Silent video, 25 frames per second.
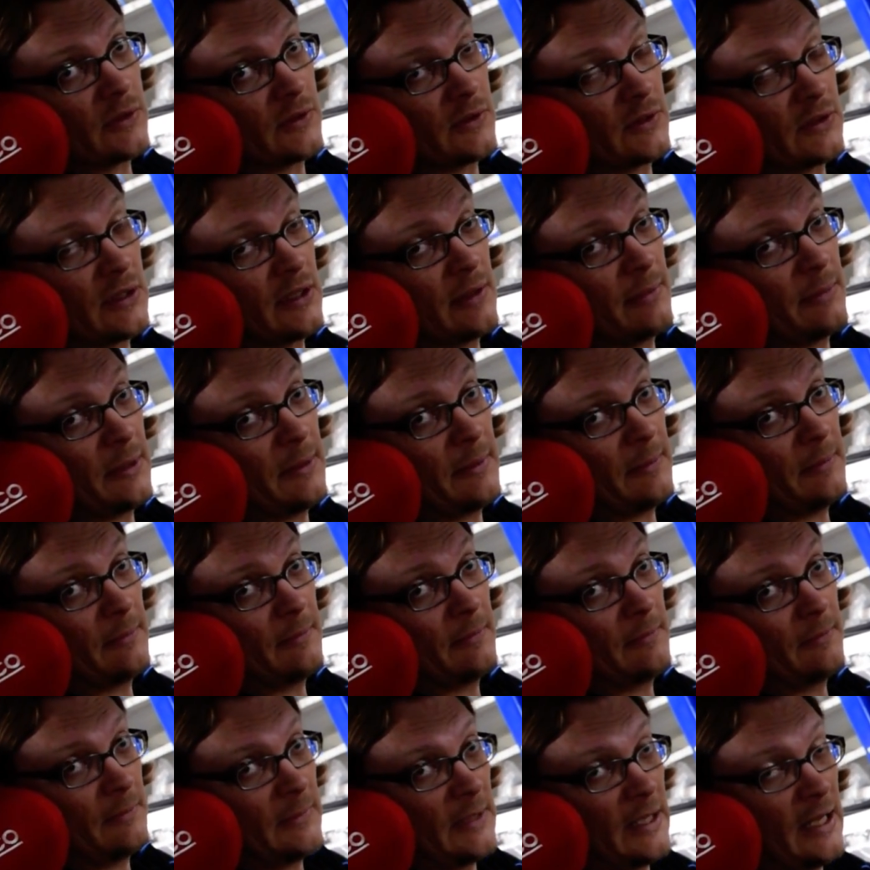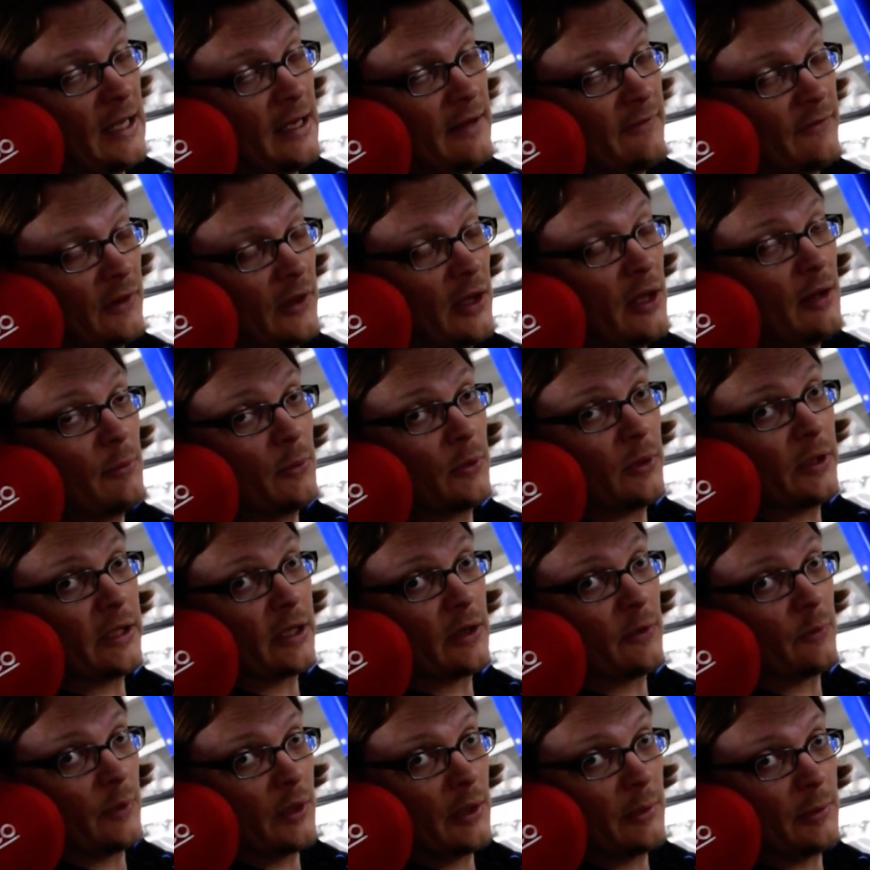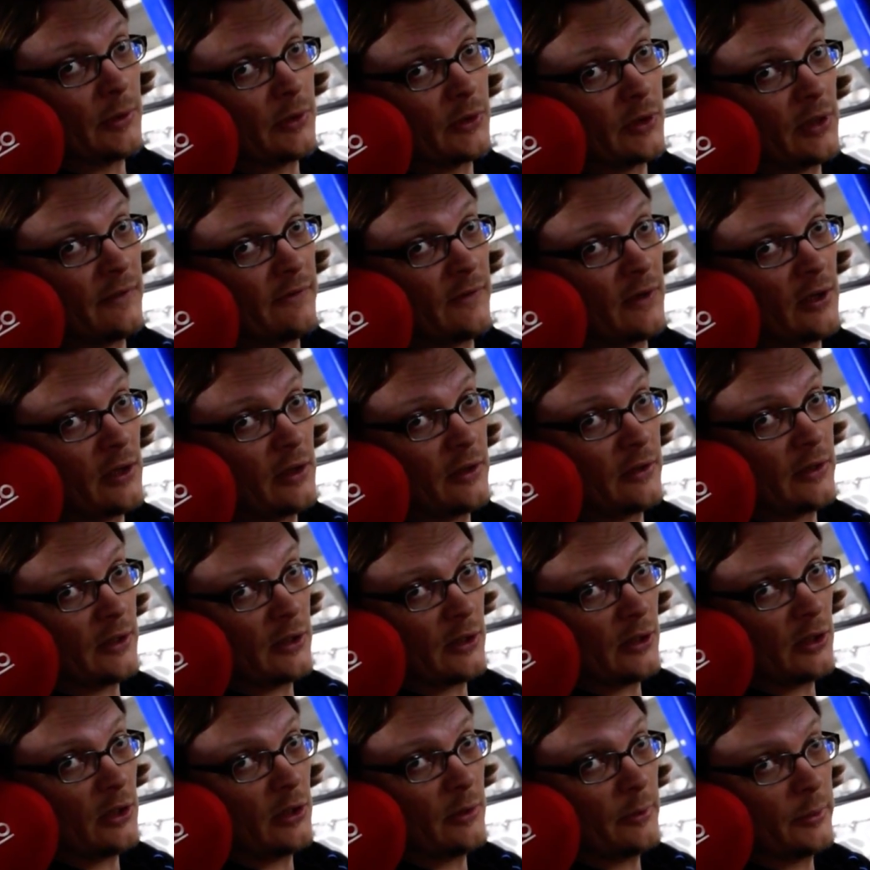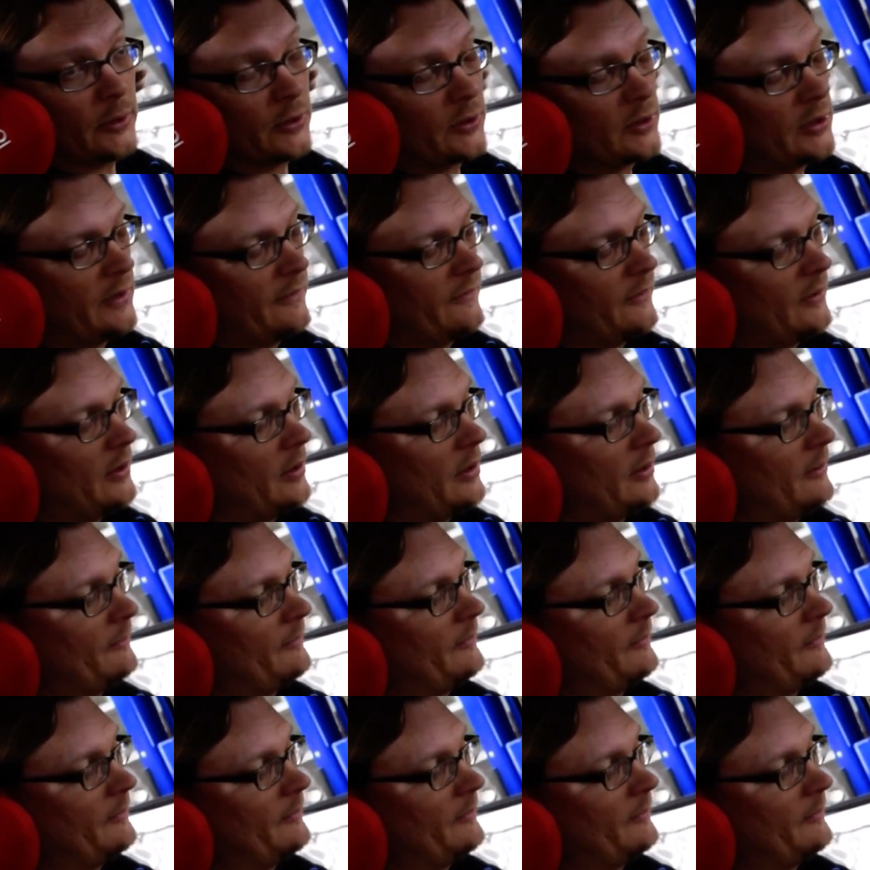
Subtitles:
So it's going to behave a lot more like a rear-wheel drive car than an all-wheel drive